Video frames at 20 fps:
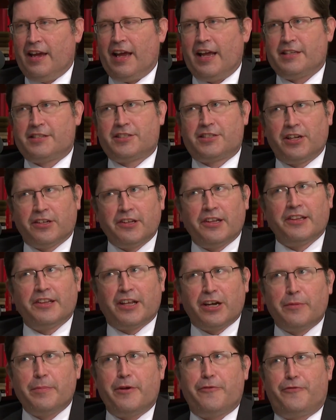It's still a
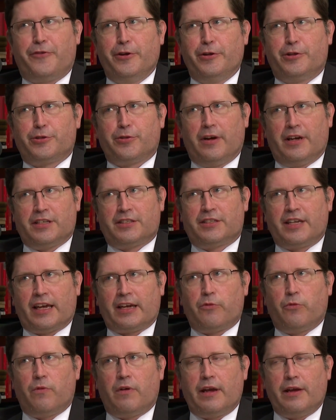little bit futuristic.
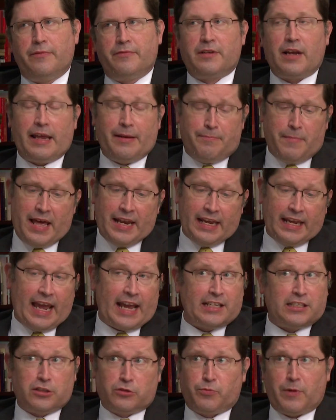In many
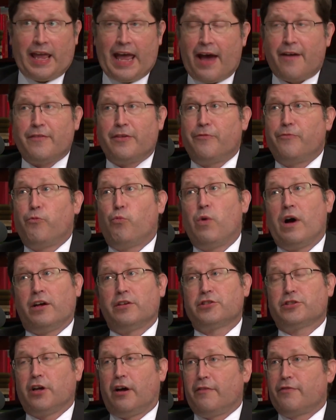cases, we haven't well
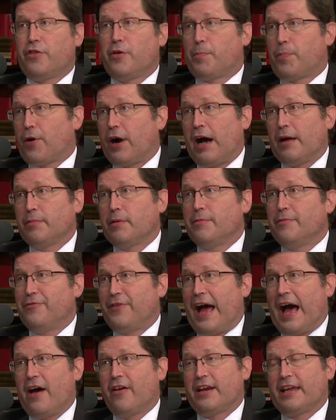solved the problem of
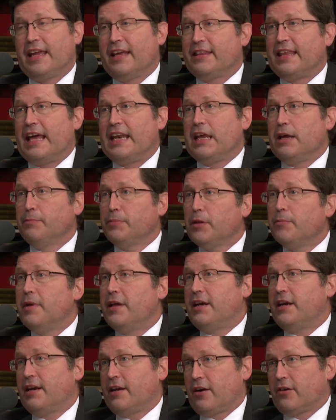how to get that
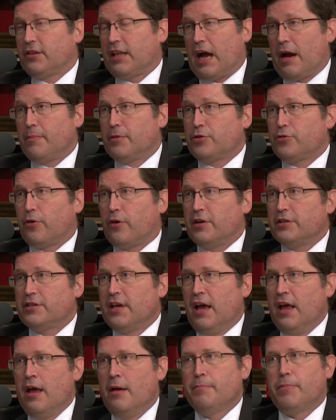implemented in our laboratories,
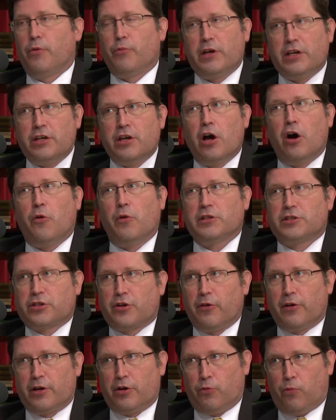but we know it's
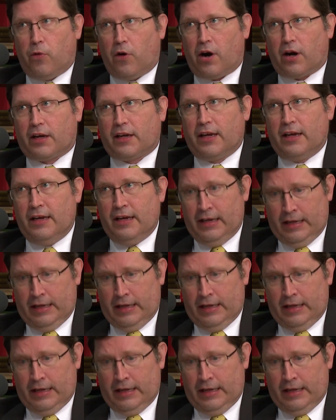going to work.